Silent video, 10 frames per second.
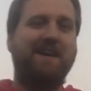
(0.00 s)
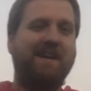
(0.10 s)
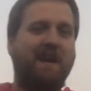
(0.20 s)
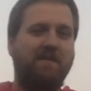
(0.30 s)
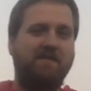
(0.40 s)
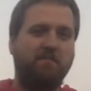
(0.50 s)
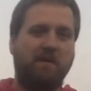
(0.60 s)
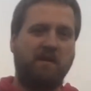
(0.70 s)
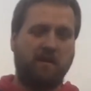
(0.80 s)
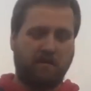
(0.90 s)
yeah, this has
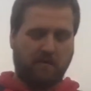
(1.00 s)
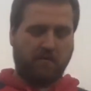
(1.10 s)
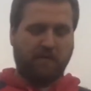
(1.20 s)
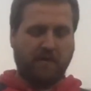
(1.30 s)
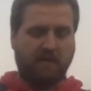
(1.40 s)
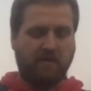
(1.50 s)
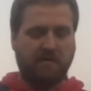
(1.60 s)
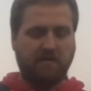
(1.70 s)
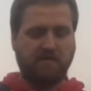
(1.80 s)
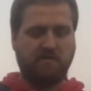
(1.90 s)
been a really good
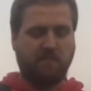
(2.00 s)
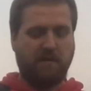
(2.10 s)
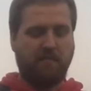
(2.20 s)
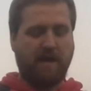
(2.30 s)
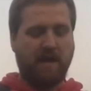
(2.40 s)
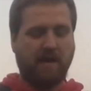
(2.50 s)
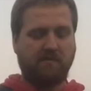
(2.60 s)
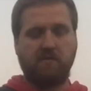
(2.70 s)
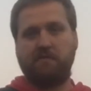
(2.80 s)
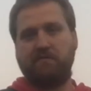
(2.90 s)
addition to my bag in
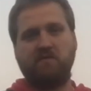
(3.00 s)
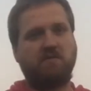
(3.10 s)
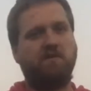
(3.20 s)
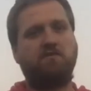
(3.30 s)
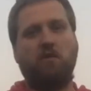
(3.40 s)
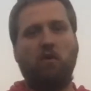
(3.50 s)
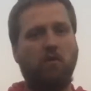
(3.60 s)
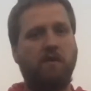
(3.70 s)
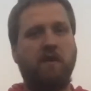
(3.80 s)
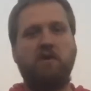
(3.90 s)
terms of just
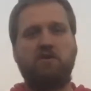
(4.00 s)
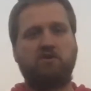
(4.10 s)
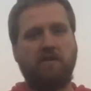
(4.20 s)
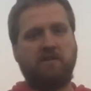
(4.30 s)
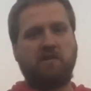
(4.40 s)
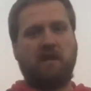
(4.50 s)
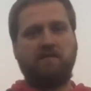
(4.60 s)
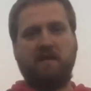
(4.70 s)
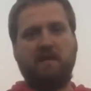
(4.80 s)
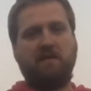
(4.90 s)
controlled straight
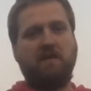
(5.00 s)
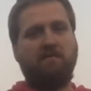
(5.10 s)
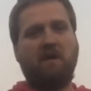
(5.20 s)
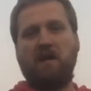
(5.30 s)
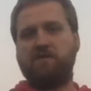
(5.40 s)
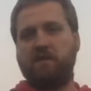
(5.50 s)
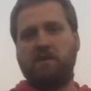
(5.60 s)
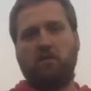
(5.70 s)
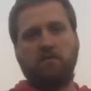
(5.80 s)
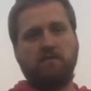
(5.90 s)
shots. Anything like Fox
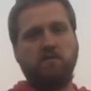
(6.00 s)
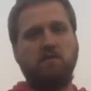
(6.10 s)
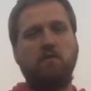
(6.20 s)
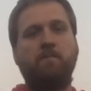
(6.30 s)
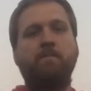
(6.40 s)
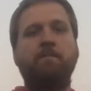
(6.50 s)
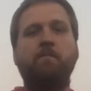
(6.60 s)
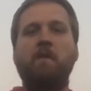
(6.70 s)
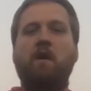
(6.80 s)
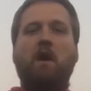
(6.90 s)
Run Hole 2,
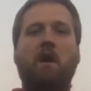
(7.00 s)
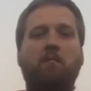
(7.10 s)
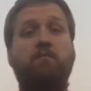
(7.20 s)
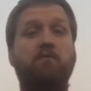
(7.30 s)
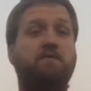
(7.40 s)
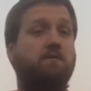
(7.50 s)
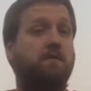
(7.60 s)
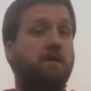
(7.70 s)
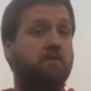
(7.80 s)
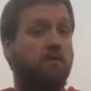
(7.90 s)
Brewster
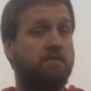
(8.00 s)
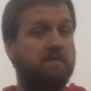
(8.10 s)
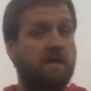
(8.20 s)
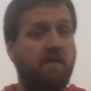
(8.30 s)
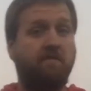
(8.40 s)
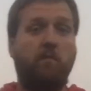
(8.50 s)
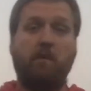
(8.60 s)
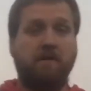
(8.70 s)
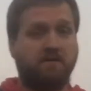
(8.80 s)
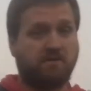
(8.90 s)
Ridge Hole 6,
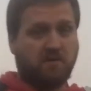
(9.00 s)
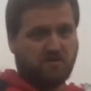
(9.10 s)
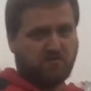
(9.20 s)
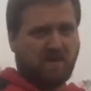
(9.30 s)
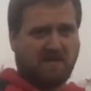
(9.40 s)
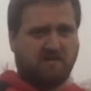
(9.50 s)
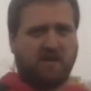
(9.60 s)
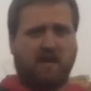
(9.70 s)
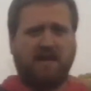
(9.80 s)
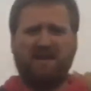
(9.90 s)
where it's just a straight
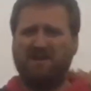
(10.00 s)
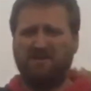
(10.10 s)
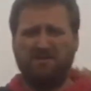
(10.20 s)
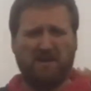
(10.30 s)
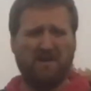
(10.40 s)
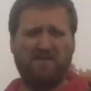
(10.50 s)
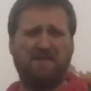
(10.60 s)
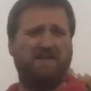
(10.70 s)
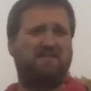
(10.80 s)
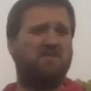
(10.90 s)
shot,
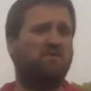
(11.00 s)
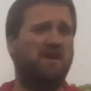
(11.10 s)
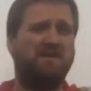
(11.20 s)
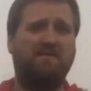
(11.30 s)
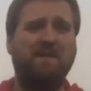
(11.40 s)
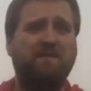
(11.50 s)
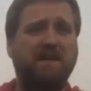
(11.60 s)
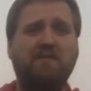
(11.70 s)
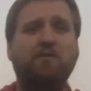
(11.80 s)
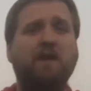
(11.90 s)
200,
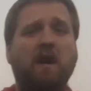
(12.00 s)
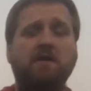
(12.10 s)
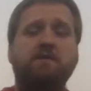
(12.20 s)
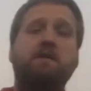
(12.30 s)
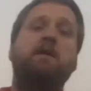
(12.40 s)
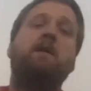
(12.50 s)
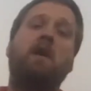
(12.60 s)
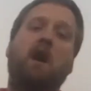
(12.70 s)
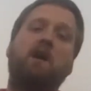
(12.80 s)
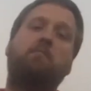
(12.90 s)
250, 300,
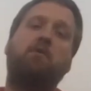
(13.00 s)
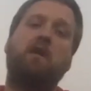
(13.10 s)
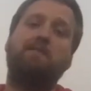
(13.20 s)
I'm gonna pull